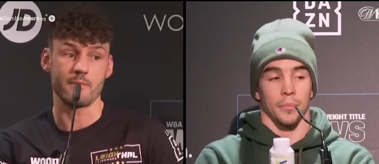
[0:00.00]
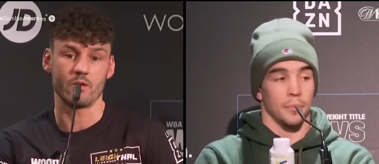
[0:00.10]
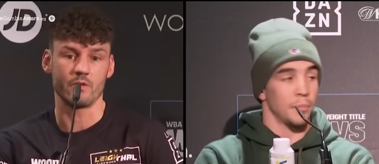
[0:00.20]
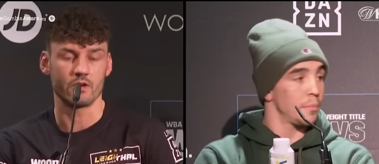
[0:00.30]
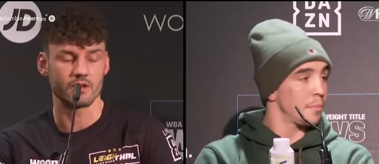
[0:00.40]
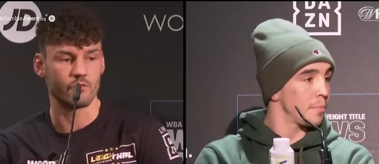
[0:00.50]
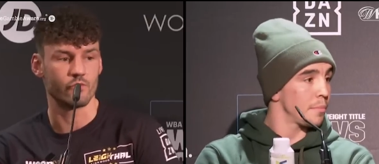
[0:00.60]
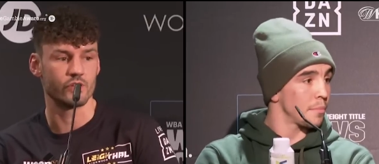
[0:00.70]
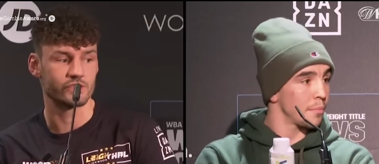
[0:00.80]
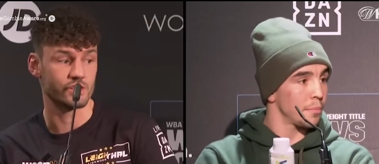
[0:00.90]
Speaker 1: to make my win look
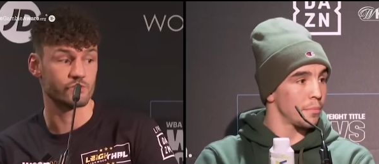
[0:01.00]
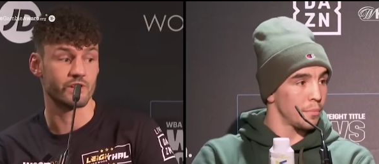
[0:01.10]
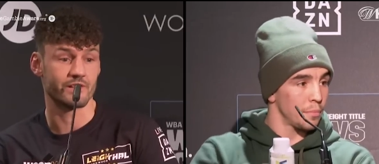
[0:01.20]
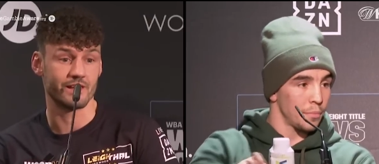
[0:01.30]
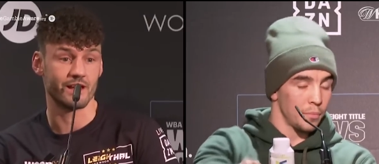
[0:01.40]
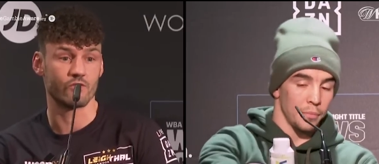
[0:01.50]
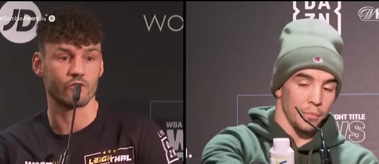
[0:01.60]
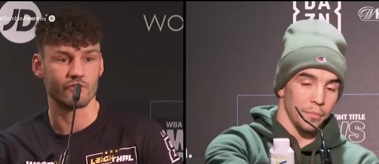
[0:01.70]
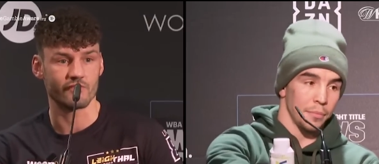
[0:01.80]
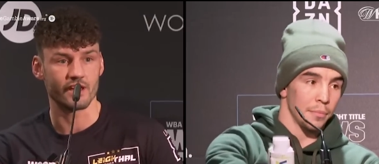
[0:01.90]
even worse. I just want to say how
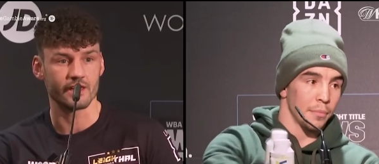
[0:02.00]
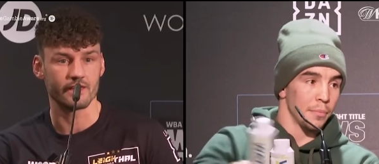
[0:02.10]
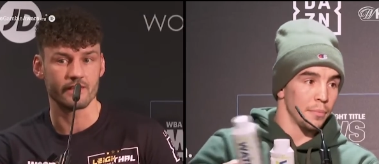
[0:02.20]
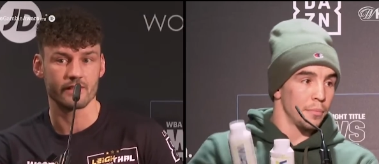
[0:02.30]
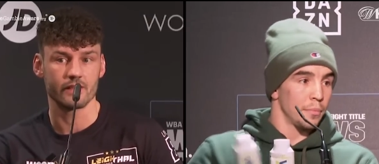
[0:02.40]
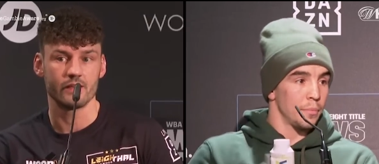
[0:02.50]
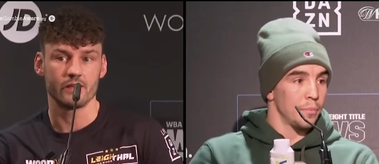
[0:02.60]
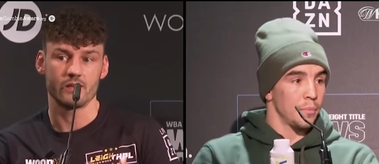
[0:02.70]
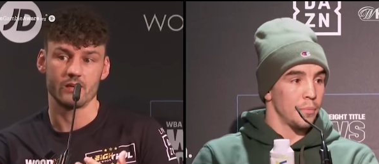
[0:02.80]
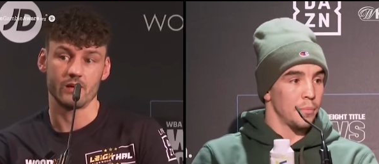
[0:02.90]
good a fighter he is,
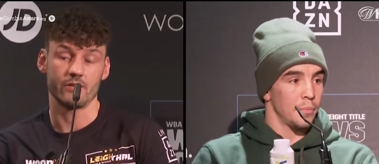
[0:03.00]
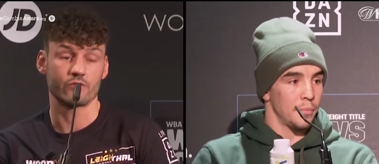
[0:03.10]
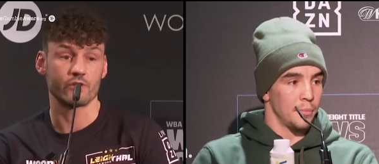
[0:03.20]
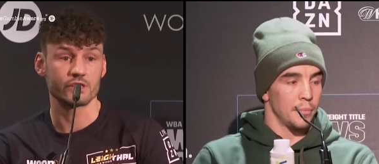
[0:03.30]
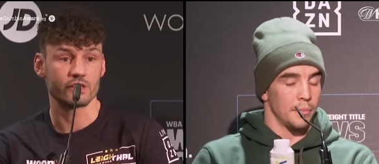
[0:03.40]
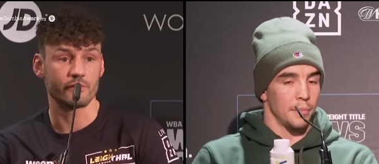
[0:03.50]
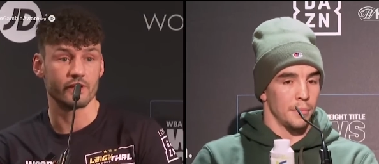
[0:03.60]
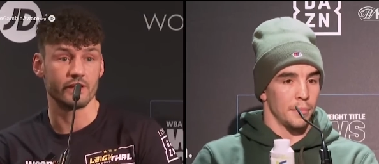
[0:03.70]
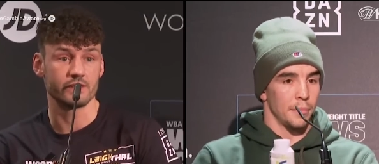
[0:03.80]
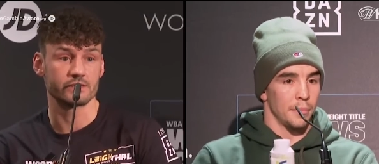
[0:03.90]
how great
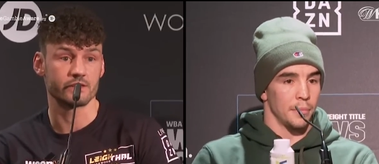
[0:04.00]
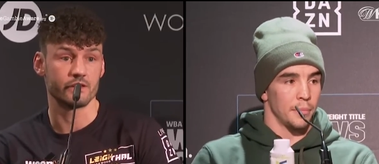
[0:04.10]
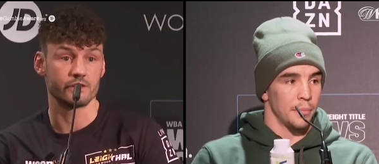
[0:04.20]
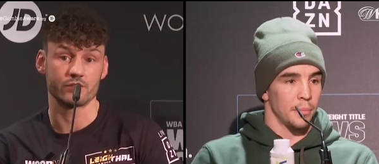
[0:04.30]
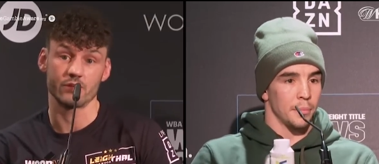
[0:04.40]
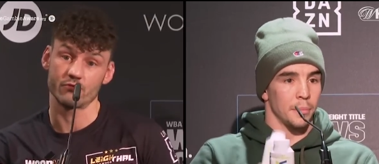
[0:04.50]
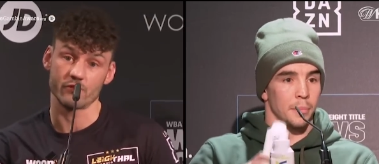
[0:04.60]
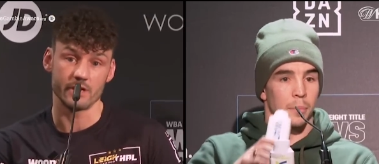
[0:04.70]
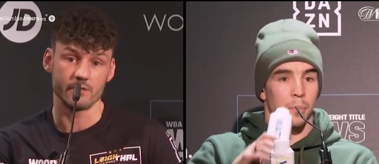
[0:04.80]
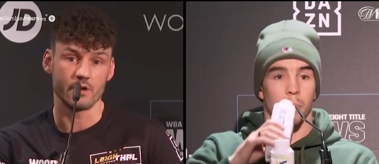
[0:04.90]
champion is. He's
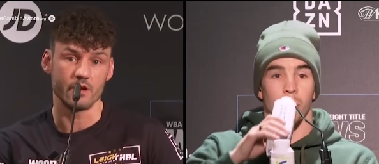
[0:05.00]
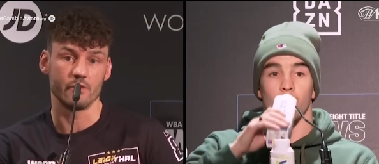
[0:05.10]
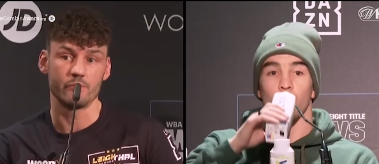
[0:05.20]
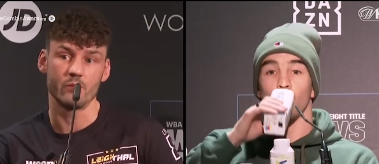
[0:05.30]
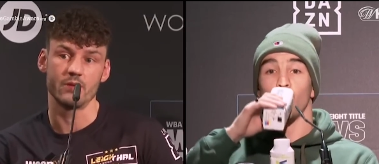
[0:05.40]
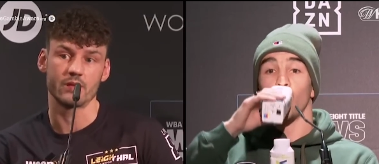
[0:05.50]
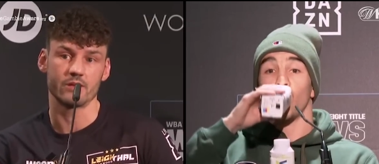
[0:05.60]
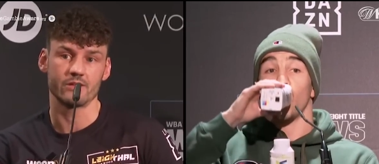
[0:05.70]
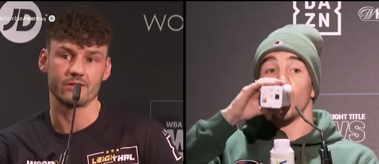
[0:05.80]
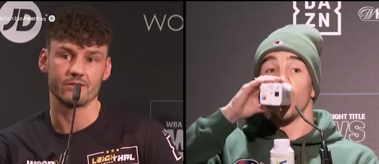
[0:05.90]
great uh,
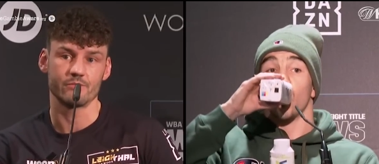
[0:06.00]
public